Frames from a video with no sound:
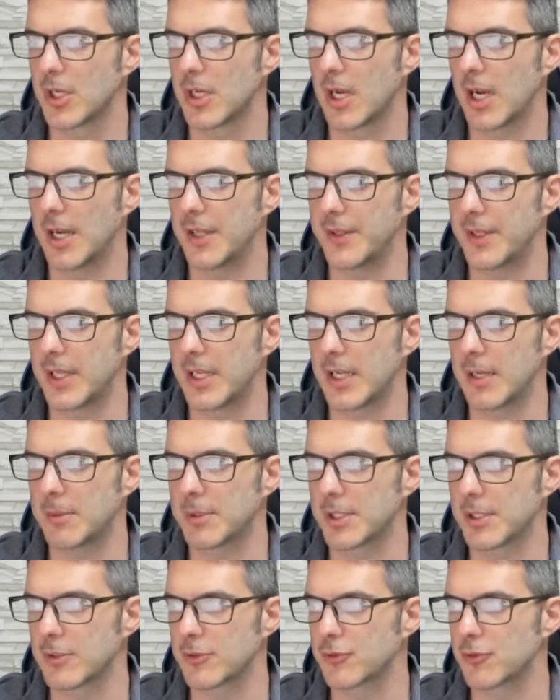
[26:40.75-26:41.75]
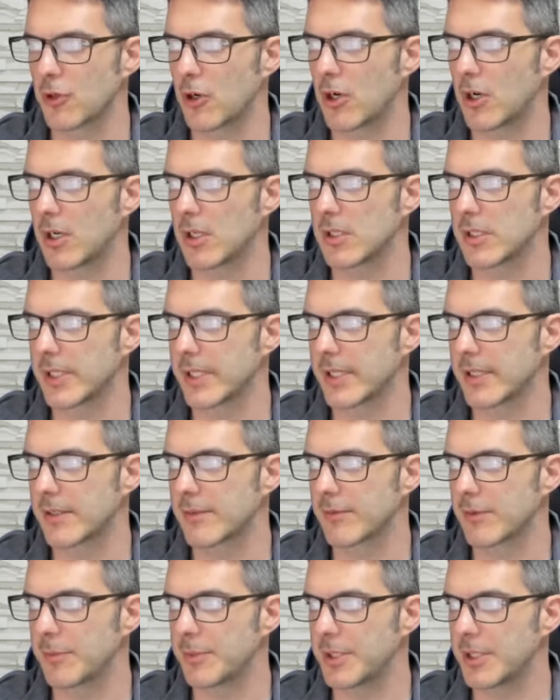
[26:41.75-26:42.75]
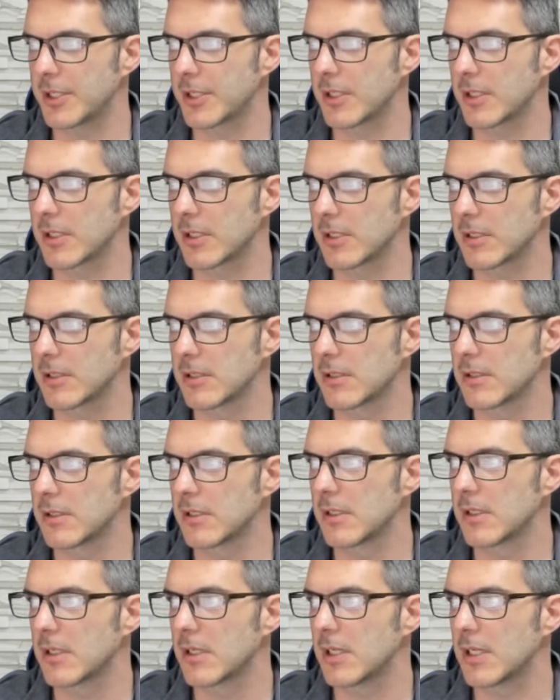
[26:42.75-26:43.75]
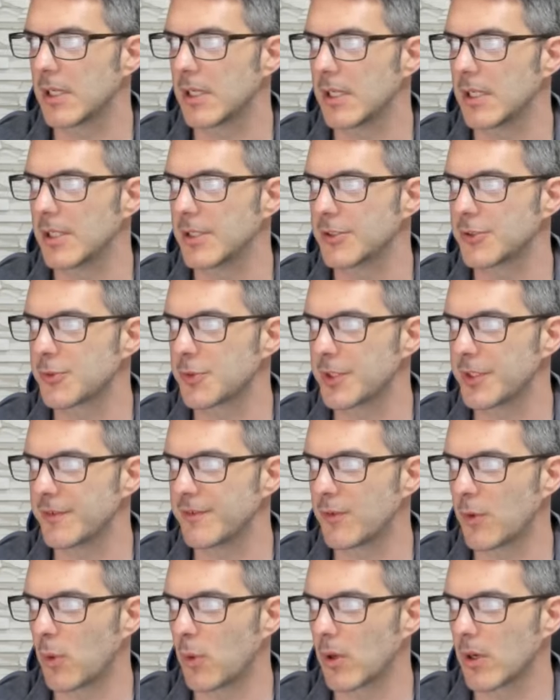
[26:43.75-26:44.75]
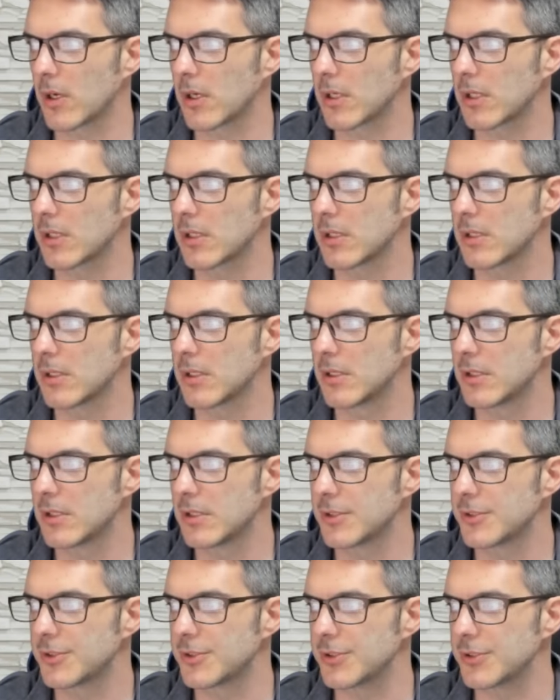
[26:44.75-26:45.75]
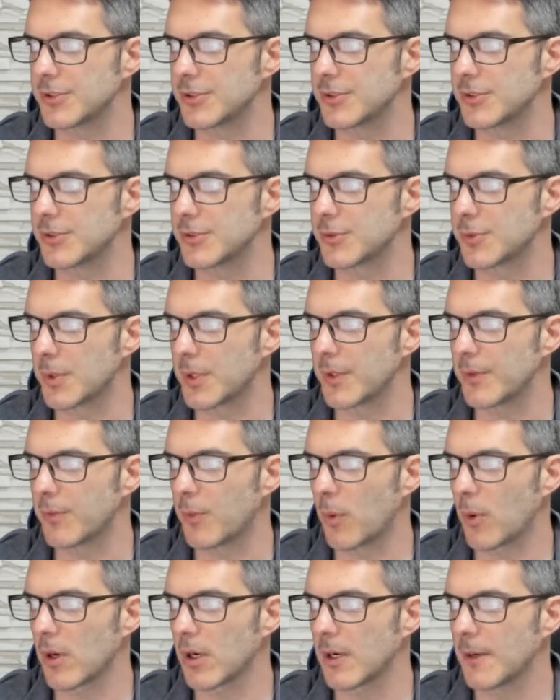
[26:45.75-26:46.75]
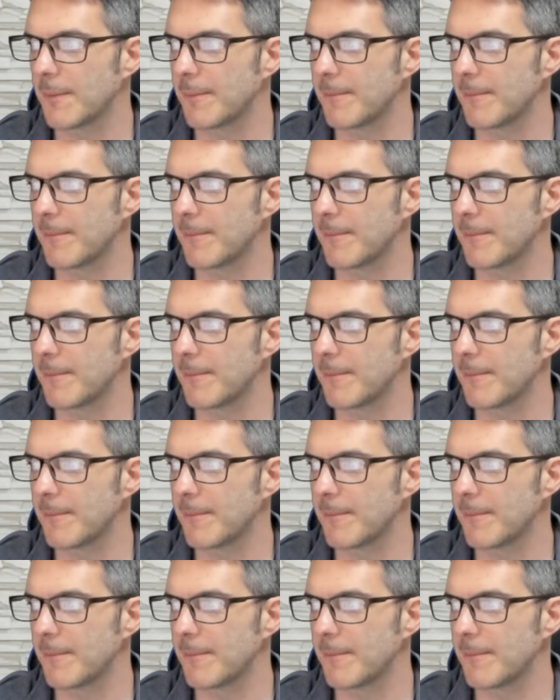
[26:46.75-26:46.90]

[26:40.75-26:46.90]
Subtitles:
And then I'm going to draw a link from here on 24 to 24,